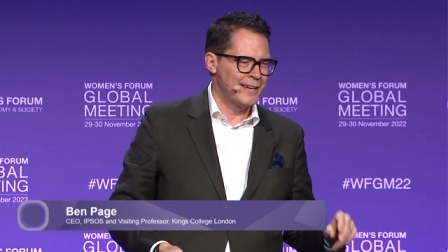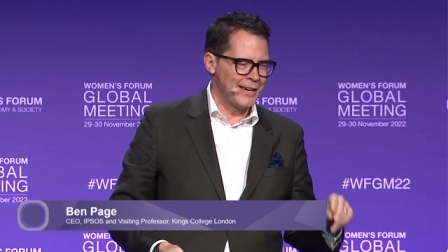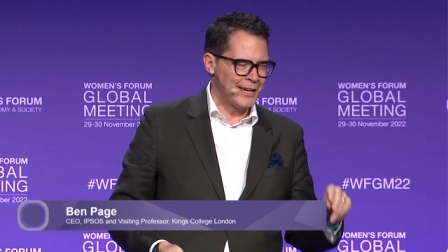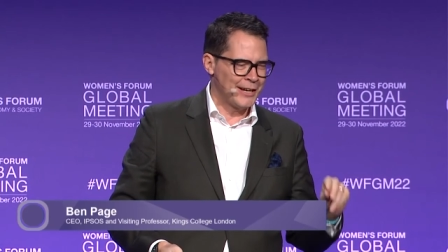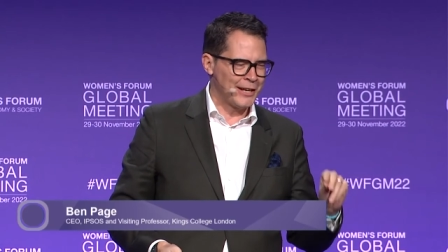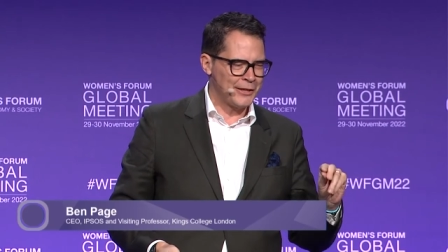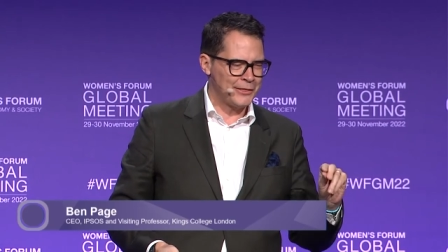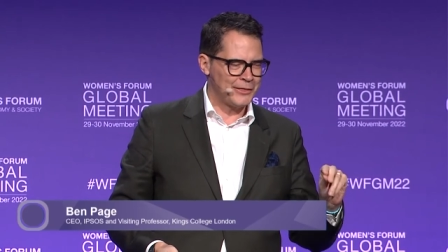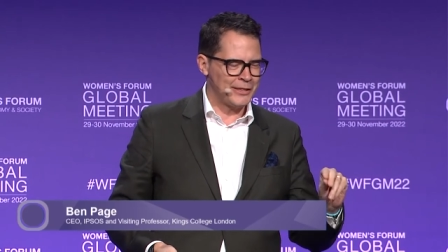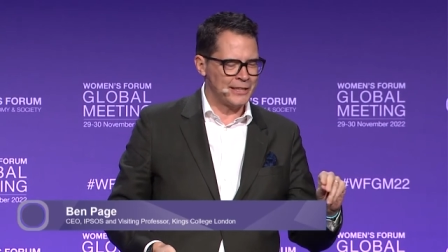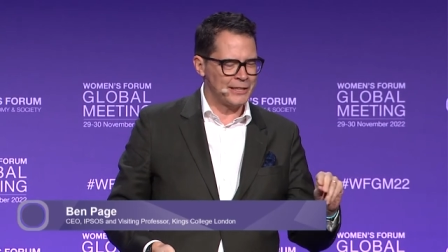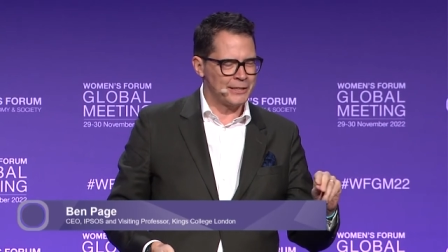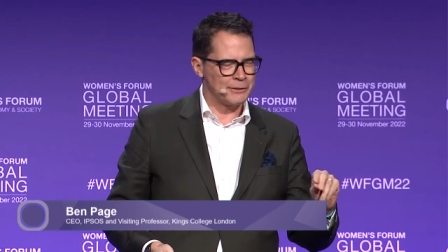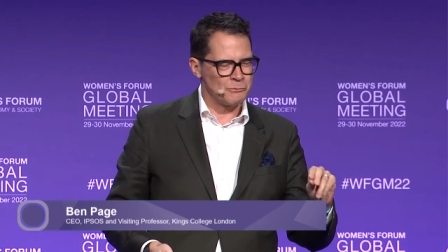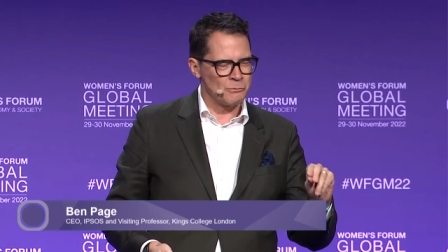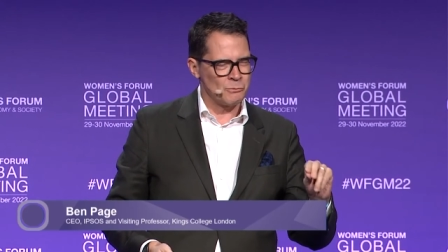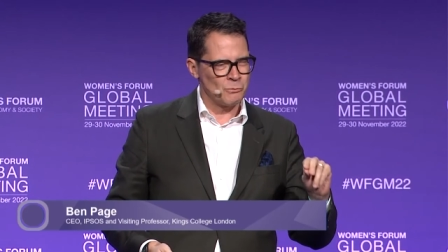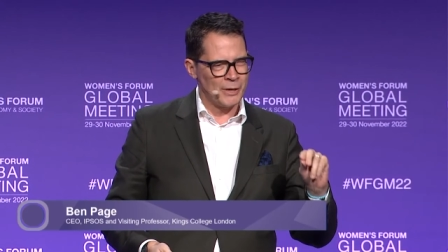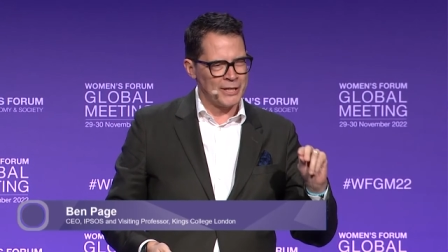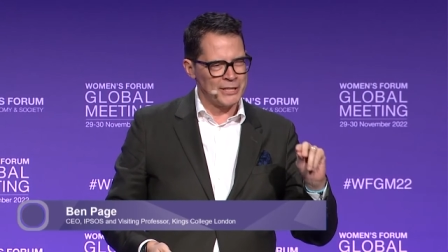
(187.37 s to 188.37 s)
And I
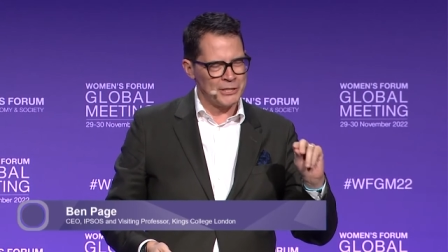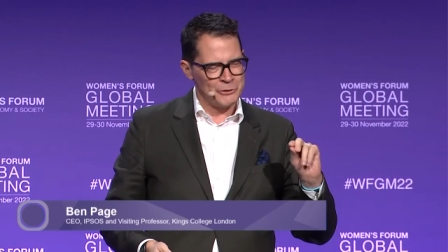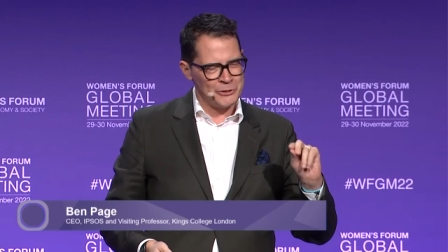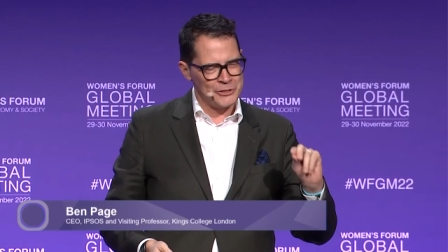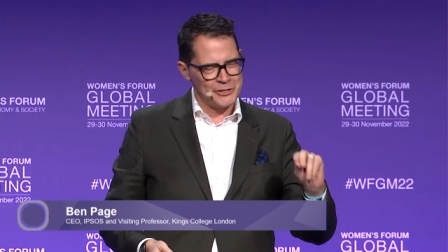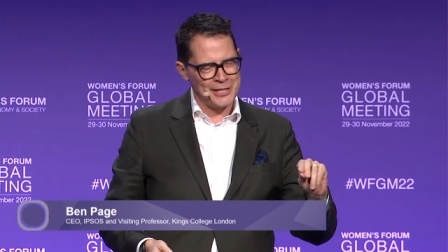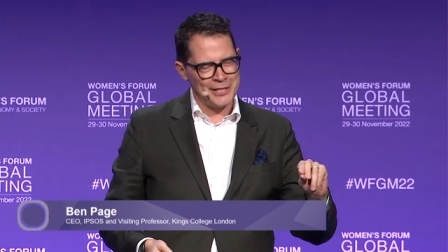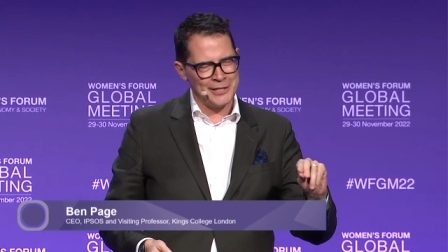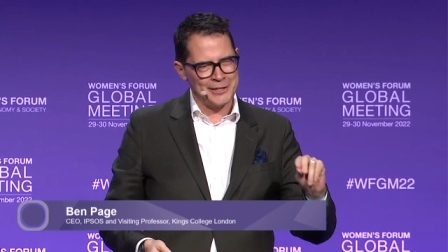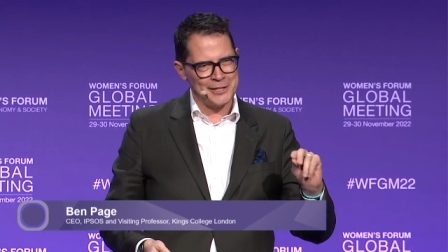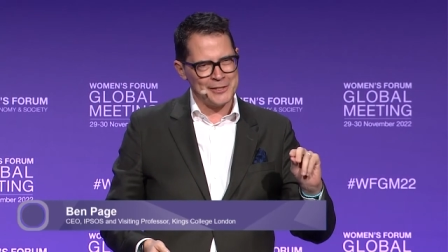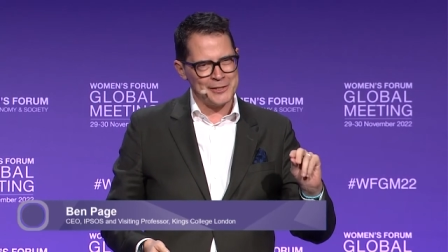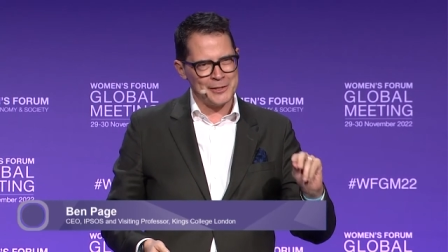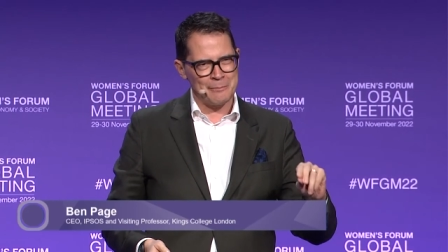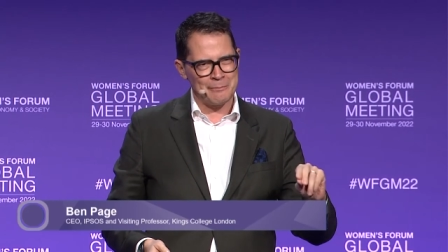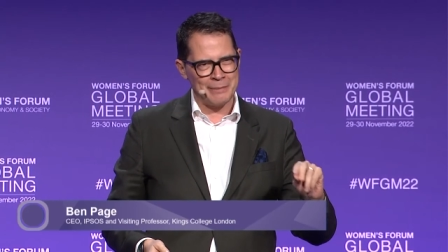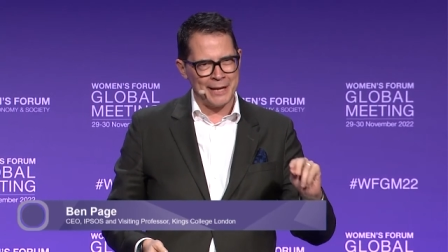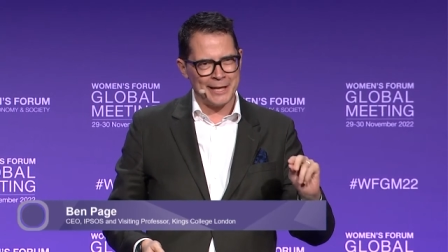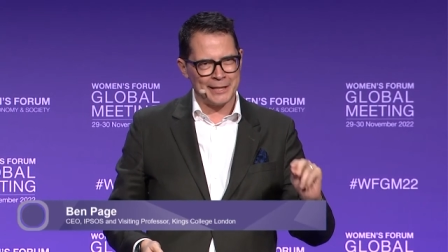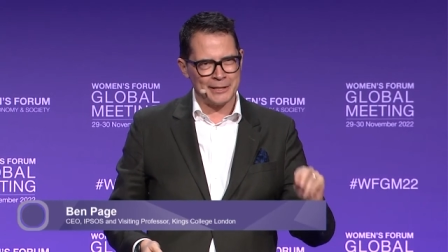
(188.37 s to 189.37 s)
think when you see this
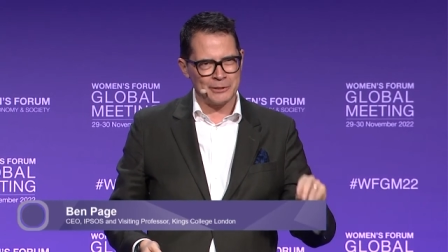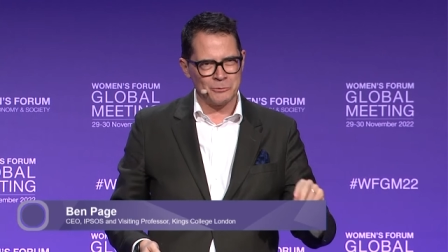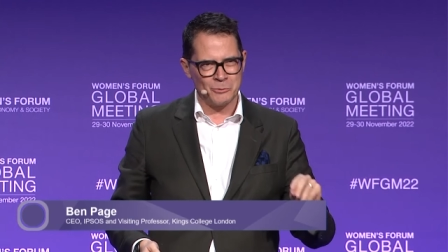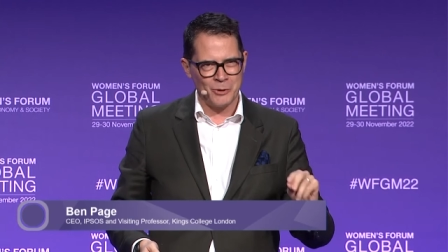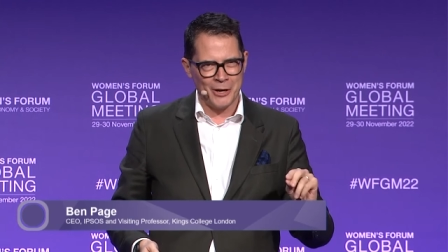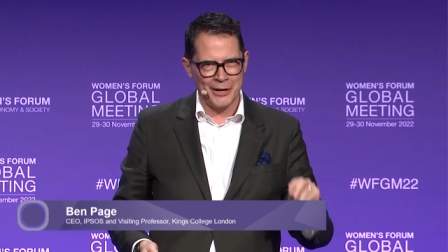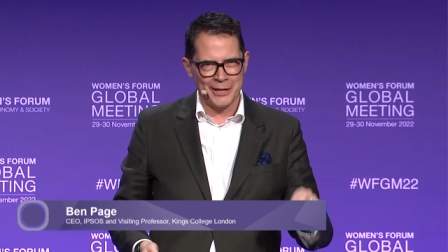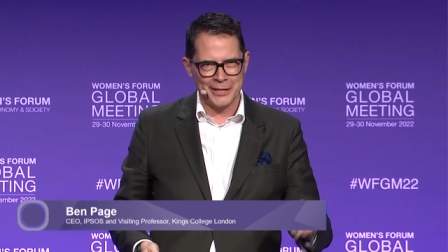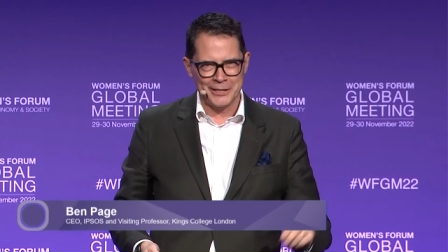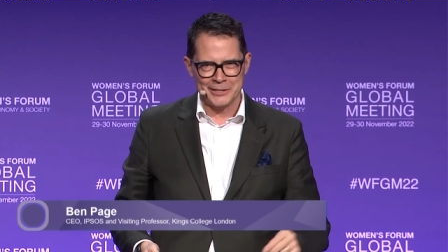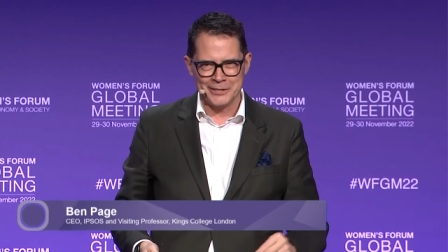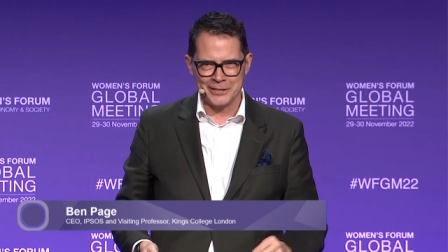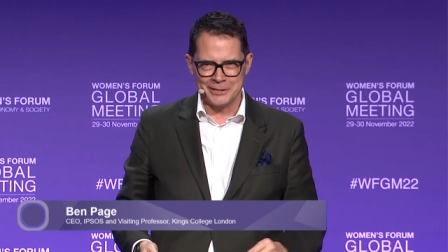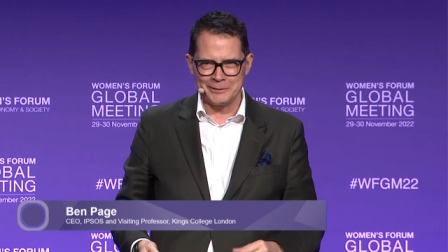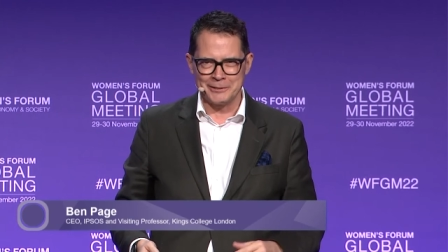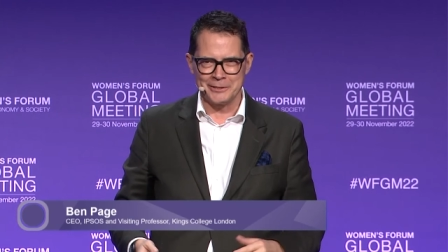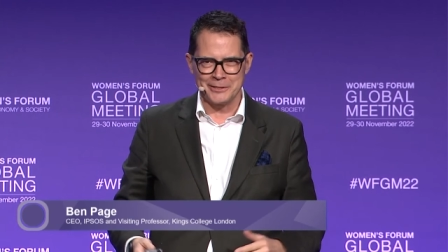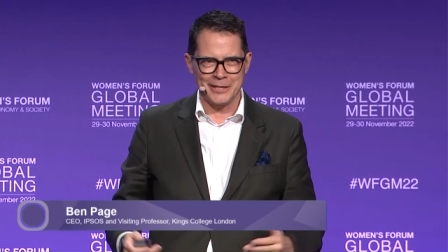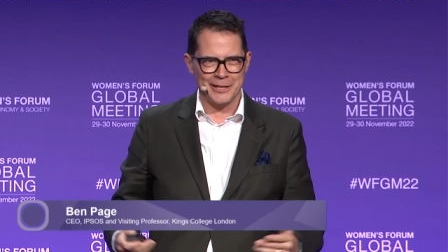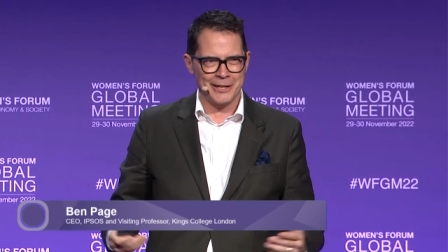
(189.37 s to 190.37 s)
in black and white
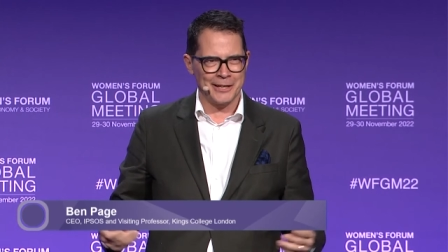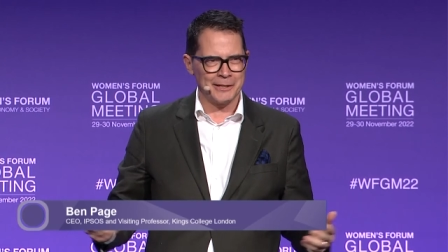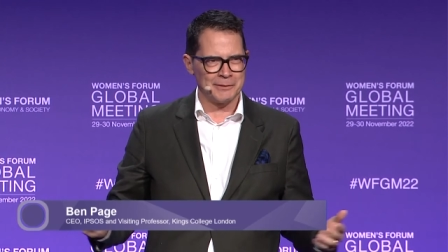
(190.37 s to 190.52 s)
and